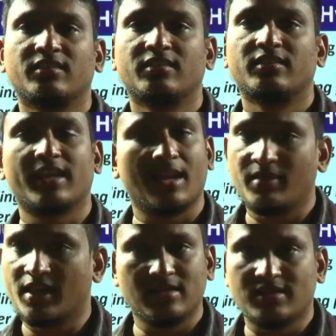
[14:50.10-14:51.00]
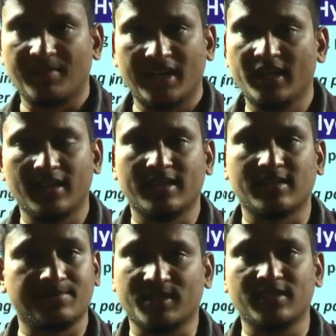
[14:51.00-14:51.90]
the chemicals, the material, the
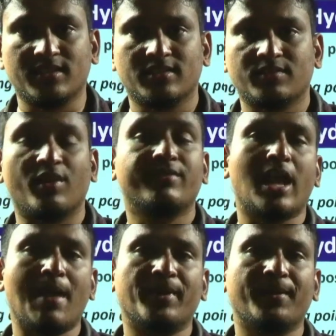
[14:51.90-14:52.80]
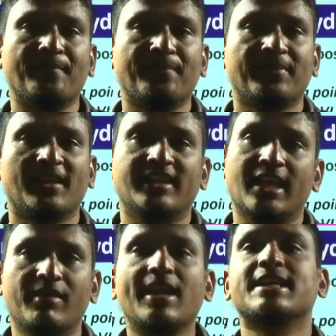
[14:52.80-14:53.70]
substances, what will happen? They
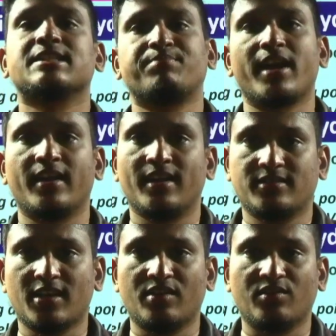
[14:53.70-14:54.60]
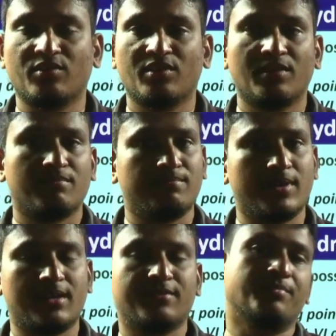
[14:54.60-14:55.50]
will expand, yes or no?
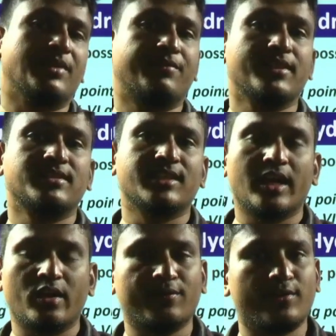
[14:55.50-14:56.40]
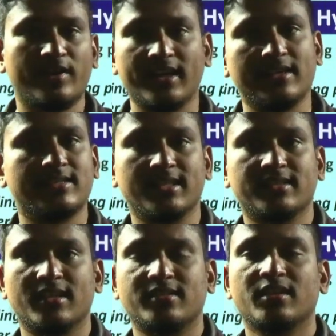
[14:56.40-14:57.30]
But between 0 to 4 degrees
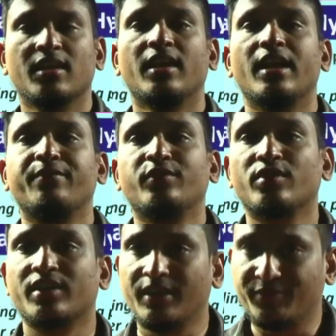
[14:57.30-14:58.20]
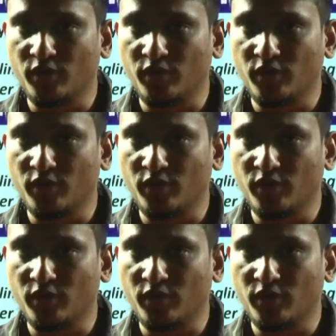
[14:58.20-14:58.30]
Celsius, if you